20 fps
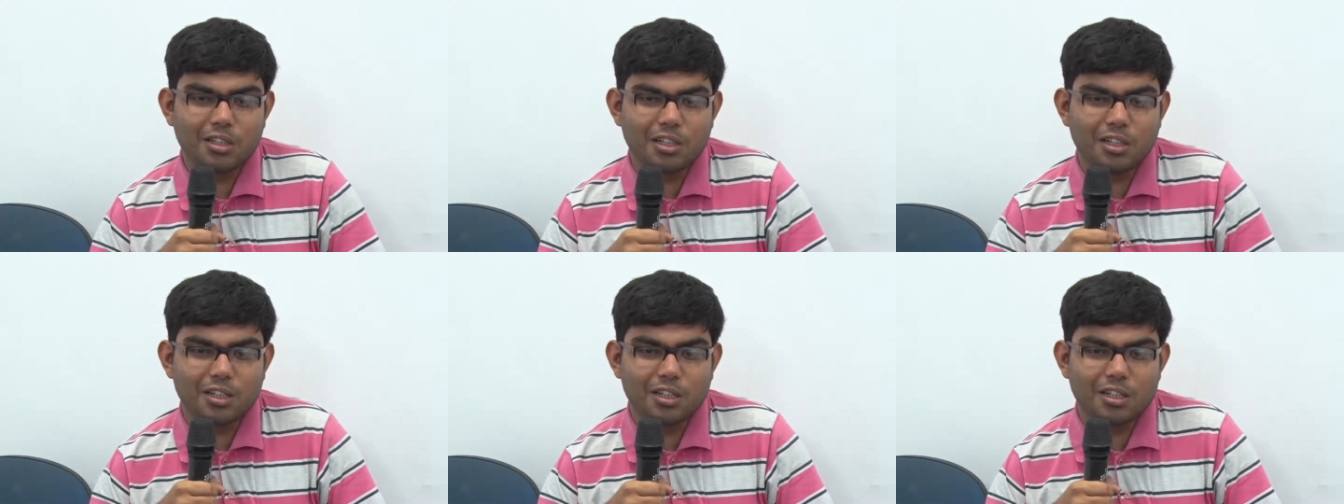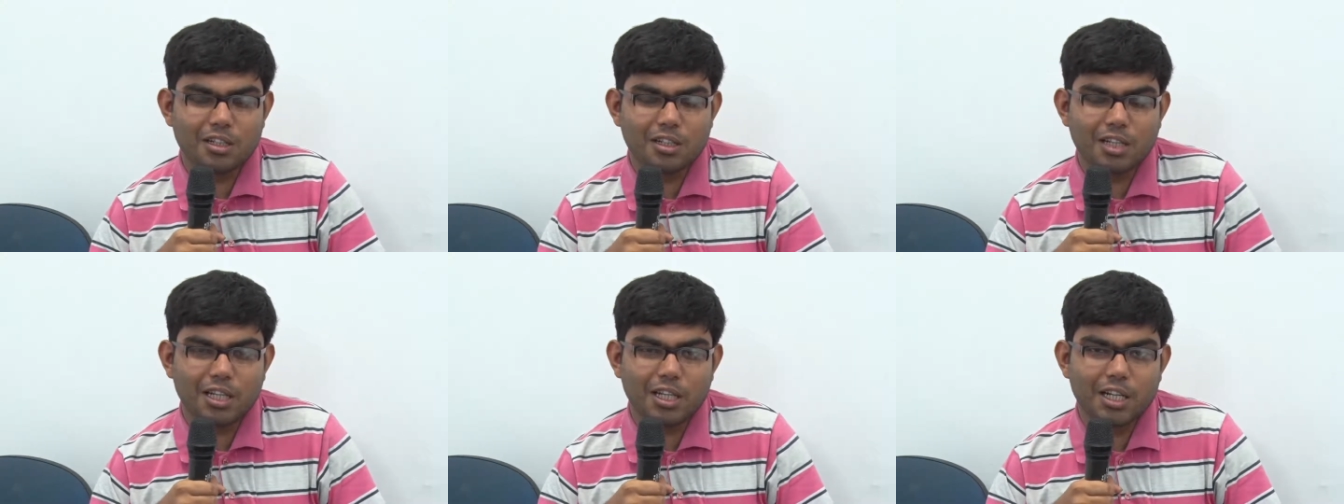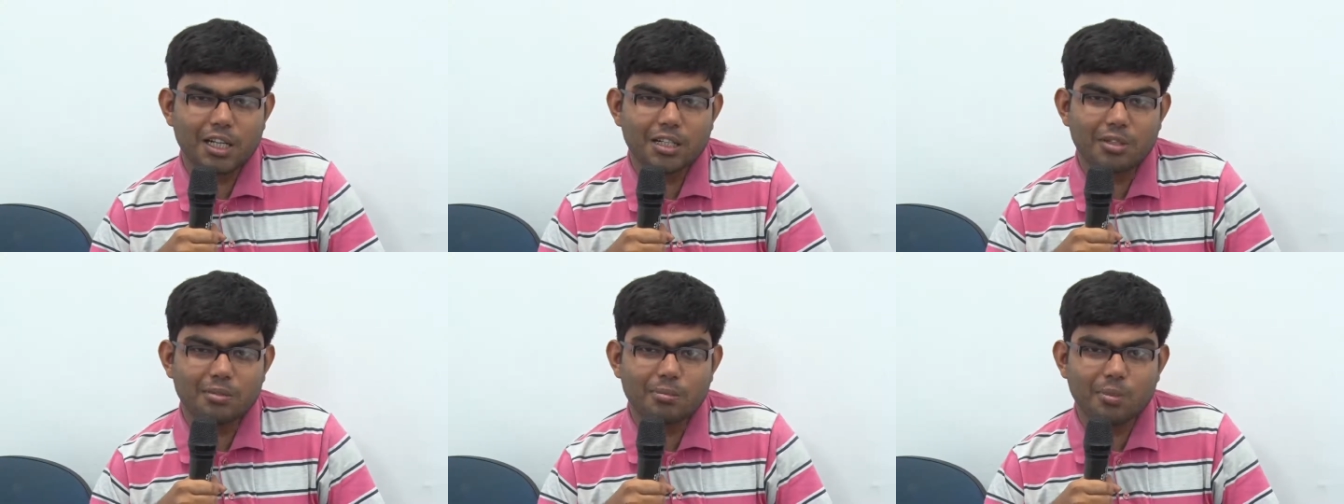I
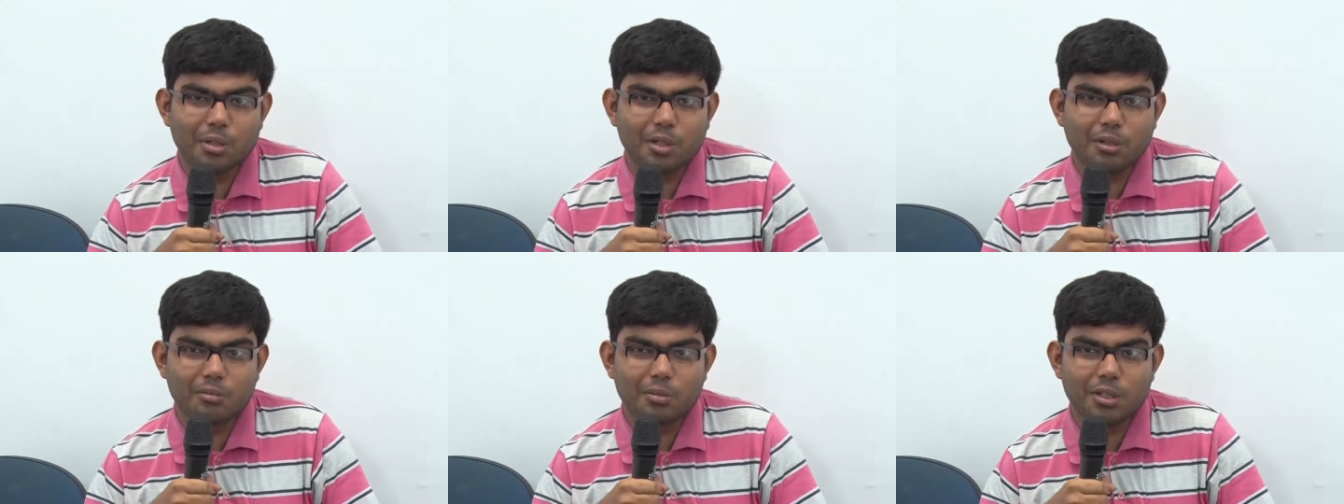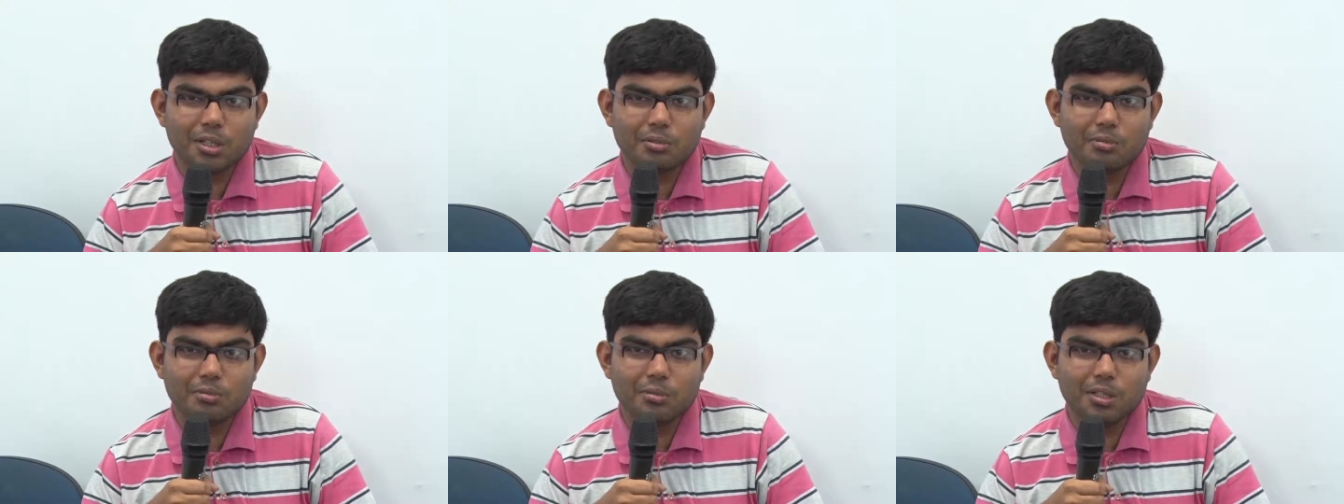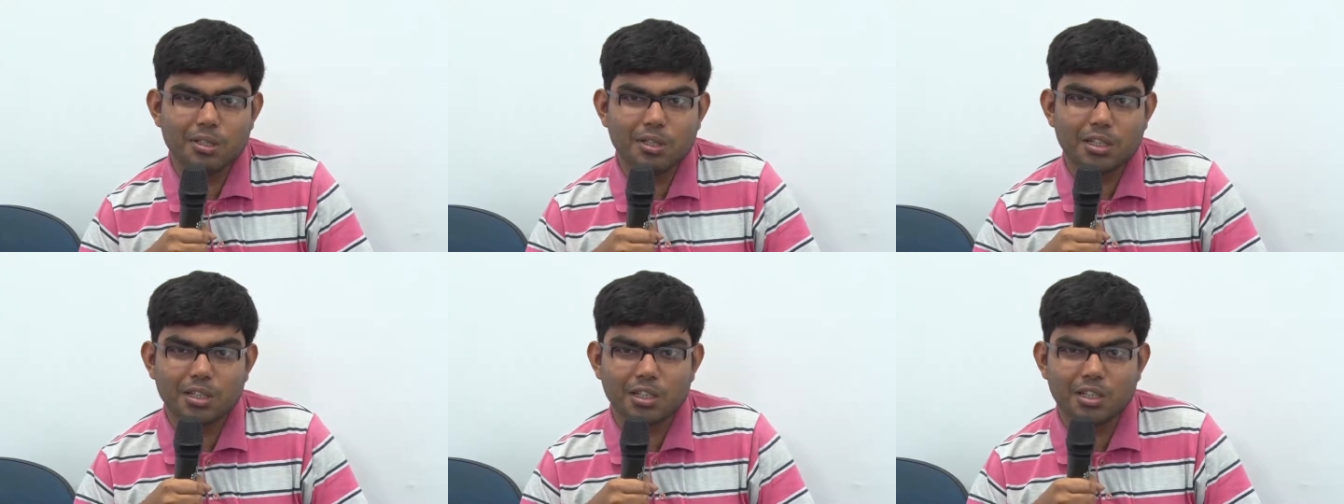had a problem
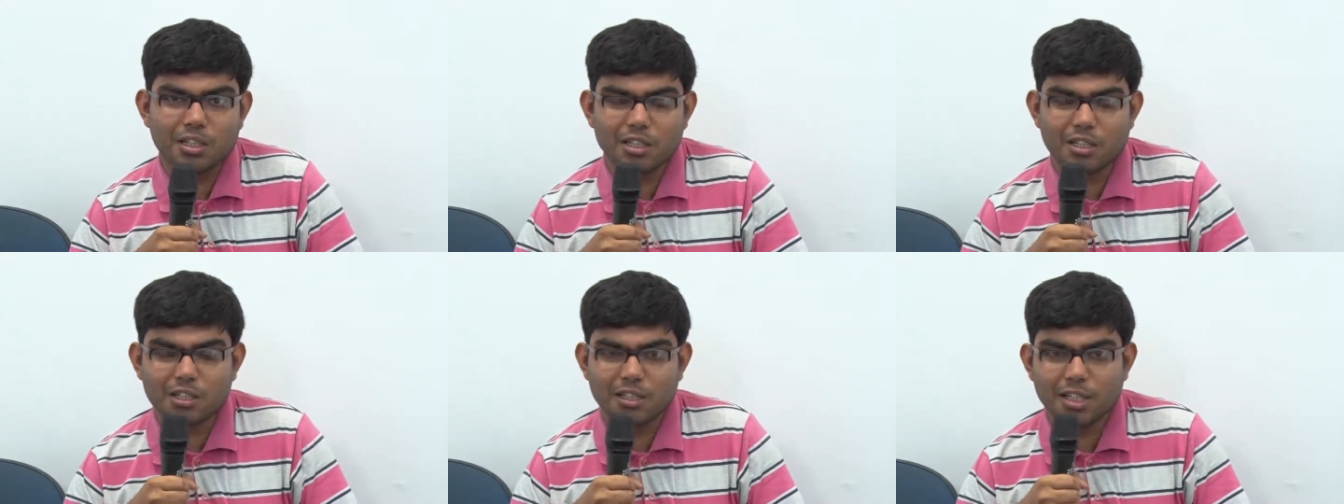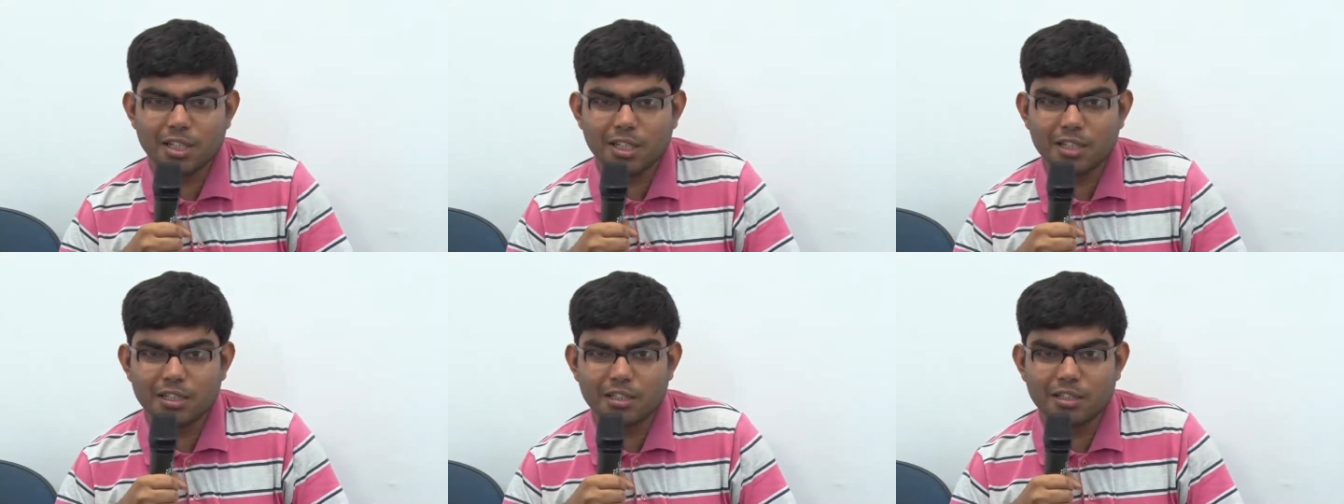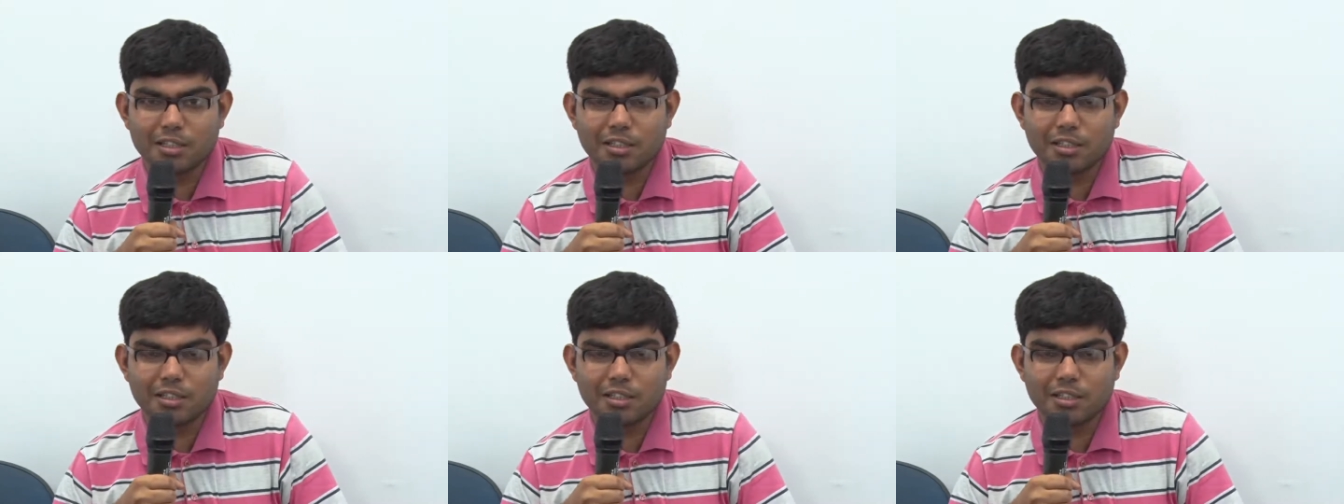that